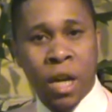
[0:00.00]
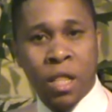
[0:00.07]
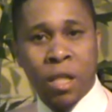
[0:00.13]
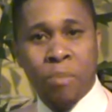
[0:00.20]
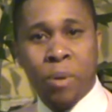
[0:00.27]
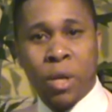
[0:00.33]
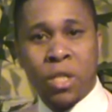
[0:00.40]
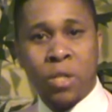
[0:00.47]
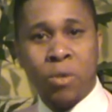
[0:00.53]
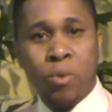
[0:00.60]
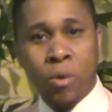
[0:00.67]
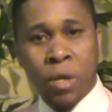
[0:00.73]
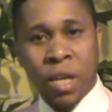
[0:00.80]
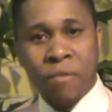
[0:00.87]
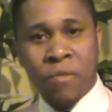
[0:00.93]
the person
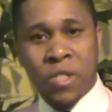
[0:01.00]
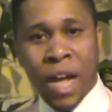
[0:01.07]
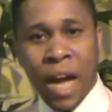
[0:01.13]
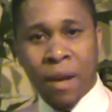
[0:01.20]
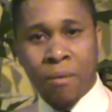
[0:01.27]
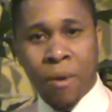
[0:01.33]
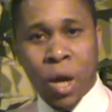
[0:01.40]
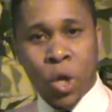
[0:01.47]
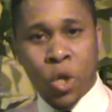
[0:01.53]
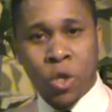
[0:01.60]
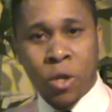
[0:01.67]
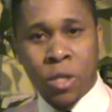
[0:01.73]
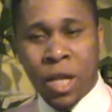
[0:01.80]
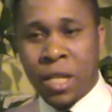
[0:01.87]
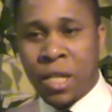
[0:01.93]
who gives
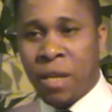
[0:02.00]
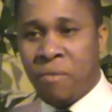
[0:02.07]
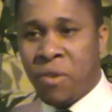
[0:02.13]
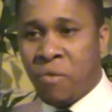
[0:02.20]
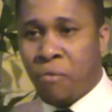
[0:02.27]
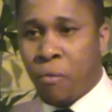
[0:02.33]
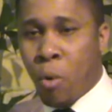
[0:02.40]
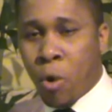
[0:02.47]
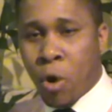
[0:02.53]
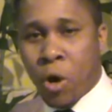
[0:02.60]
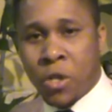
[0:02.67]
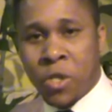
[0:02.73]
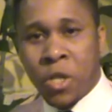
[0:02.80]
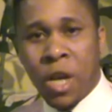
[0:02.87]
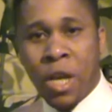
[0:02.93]
direction, that gives
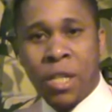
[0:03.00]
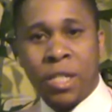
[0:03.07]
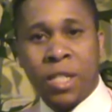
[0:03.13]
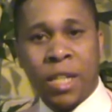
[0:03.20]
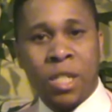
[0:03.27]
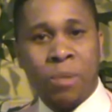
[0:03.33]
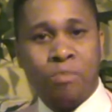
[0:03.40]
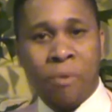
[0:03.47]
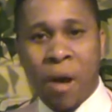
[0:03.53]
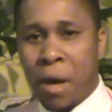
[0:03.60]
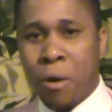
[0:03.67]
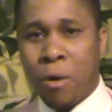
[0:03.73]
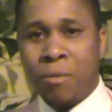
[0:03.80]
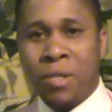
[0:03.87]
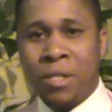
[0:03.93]
focus, sets
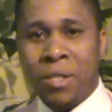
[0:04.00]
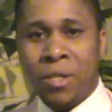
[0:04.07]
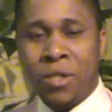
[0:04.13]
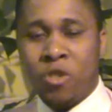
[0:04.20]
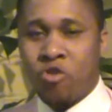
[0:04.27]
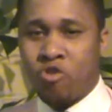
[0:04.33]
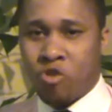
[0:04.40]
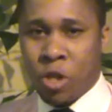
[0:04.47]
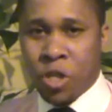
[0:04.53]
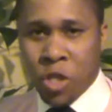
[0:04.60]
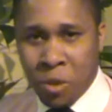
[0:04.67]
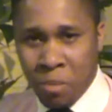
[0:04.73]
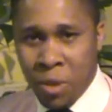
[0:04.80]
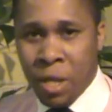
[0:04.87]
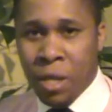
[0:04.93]
priorities,
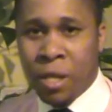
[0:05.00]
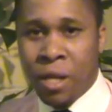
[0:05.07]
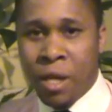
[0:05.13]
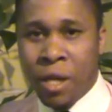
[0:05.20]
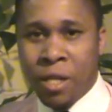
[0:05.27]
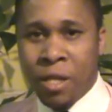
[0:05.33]
trust me,